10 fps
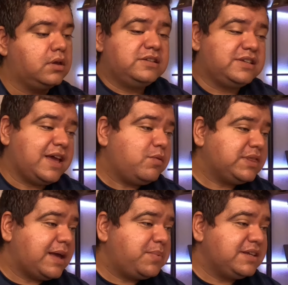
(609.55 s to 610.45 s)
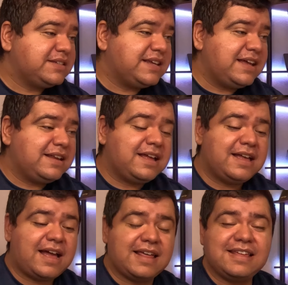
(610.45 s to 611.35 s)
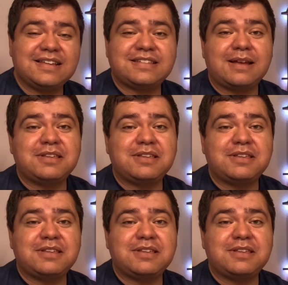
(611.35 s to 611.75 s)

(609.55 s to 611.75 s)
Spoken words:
So yeah, with that being said, I think it's time